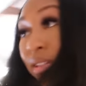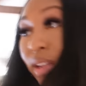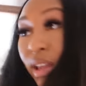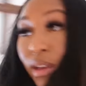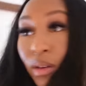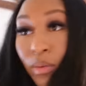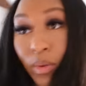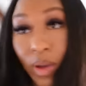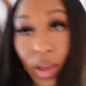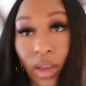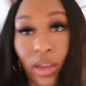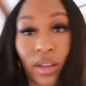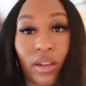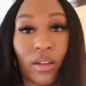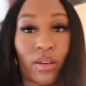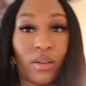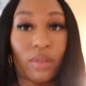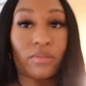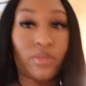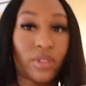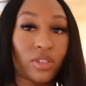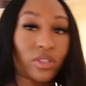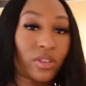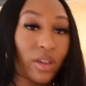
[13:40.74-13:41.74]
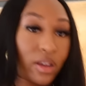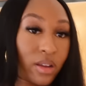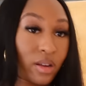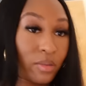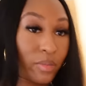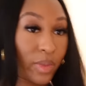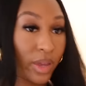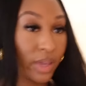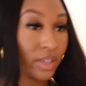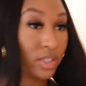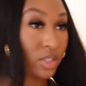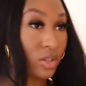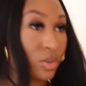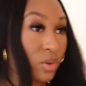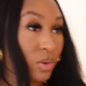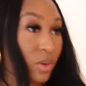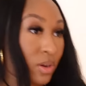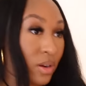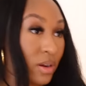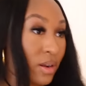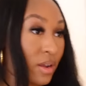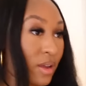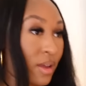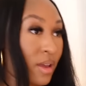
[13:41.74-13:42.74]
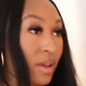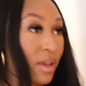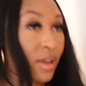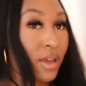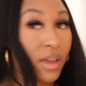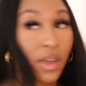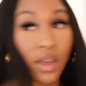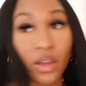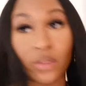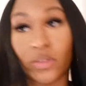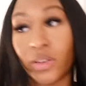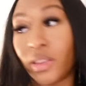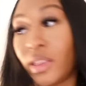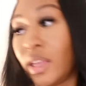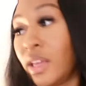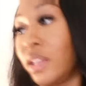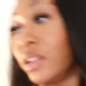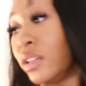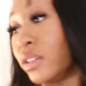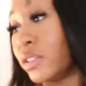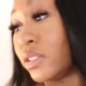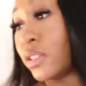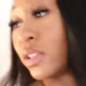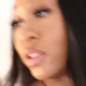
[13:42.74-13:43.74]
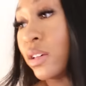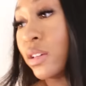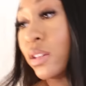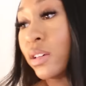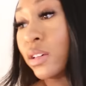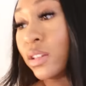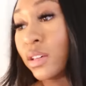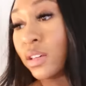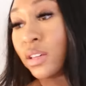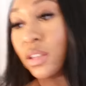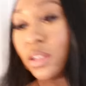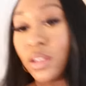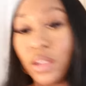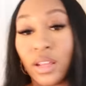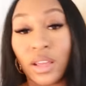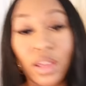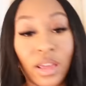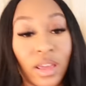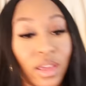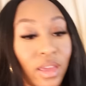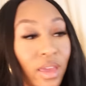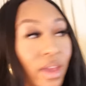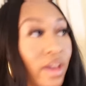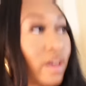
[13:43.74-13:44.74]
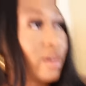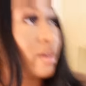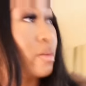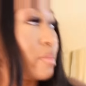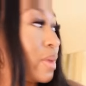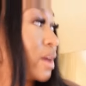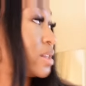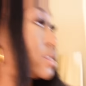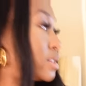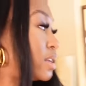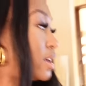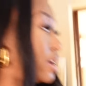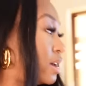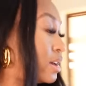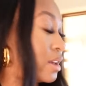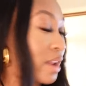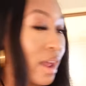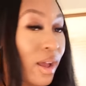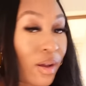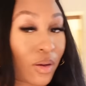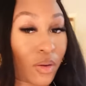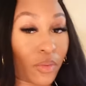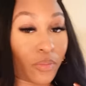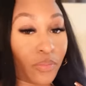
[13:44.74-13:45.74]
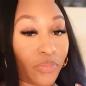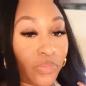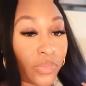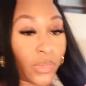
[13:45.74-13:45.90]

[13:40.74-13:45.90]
they waiting on. I'm just trying to make sure everything looks good. Yeah, I'm about to head out.